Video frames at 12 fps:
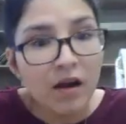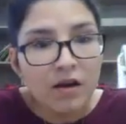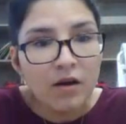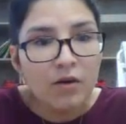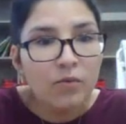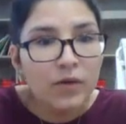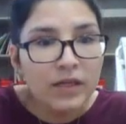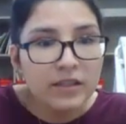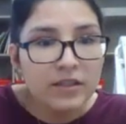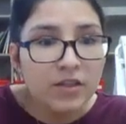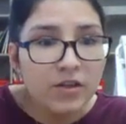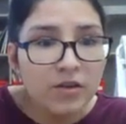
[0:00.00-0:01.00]
We
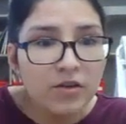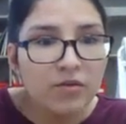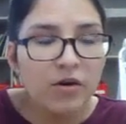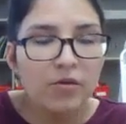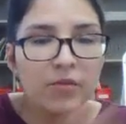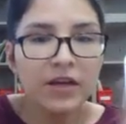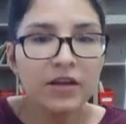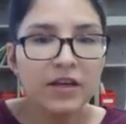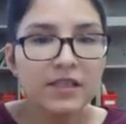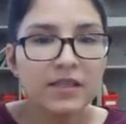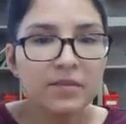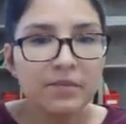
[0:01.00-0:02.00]
do. Oh my
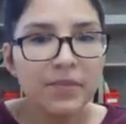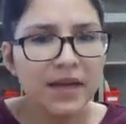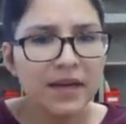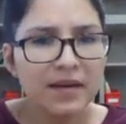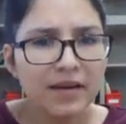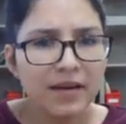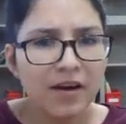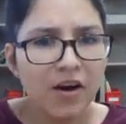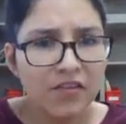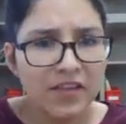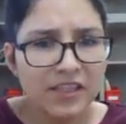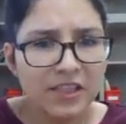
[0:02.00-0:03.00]
goodness. But
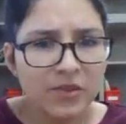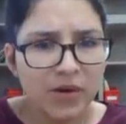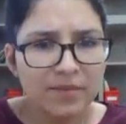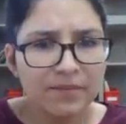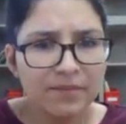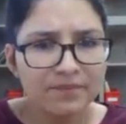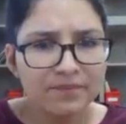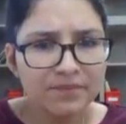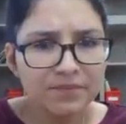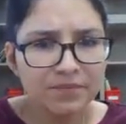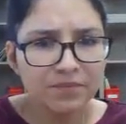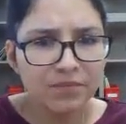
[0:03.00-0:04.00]
on this one,
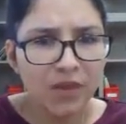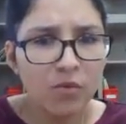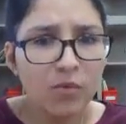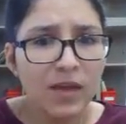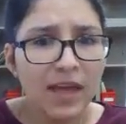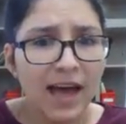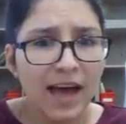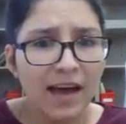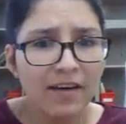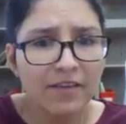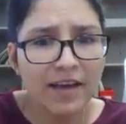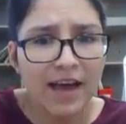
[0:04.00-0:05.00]
we have
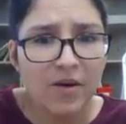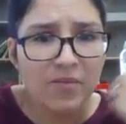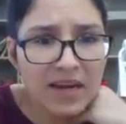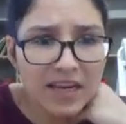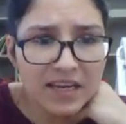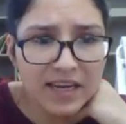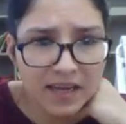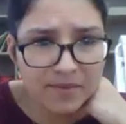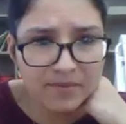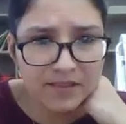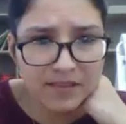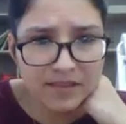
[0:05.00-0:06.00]
how many
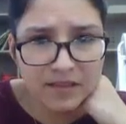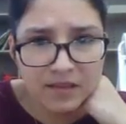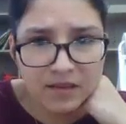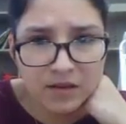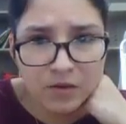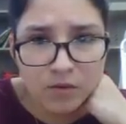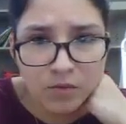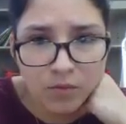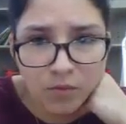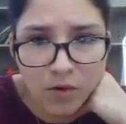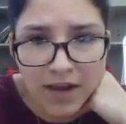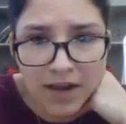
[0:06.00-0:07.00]
names?
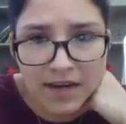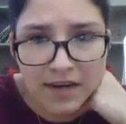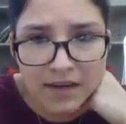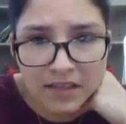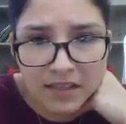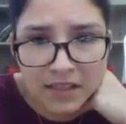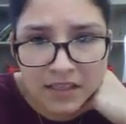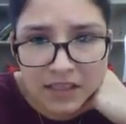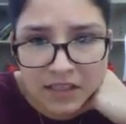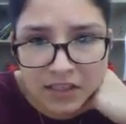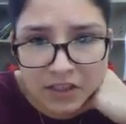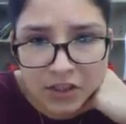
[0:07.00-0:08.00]
1,
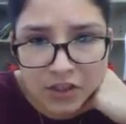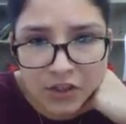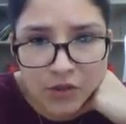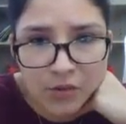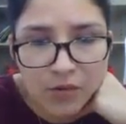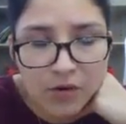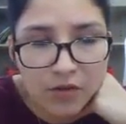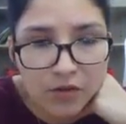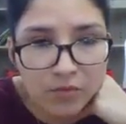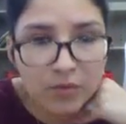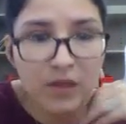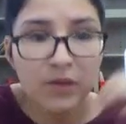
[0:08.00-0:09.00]
2,
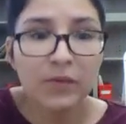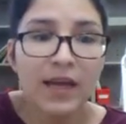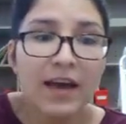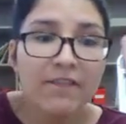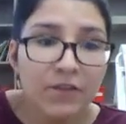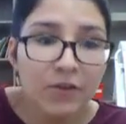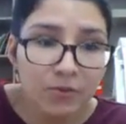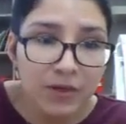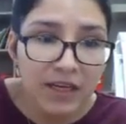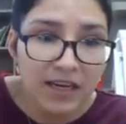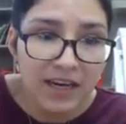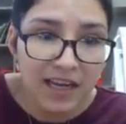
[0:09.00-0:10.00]
3. We have 3
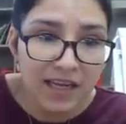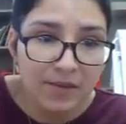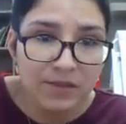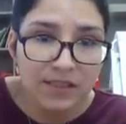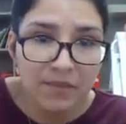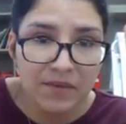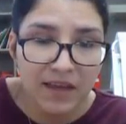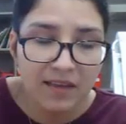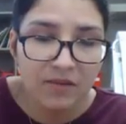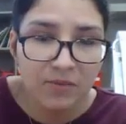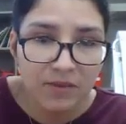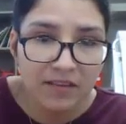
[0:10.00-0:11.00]
names that begin
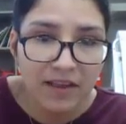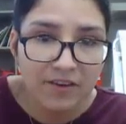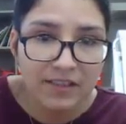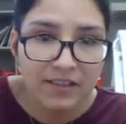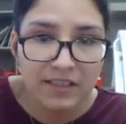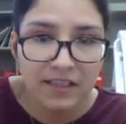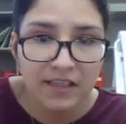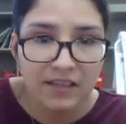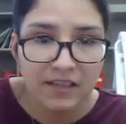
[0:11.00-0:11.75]
with the letter C.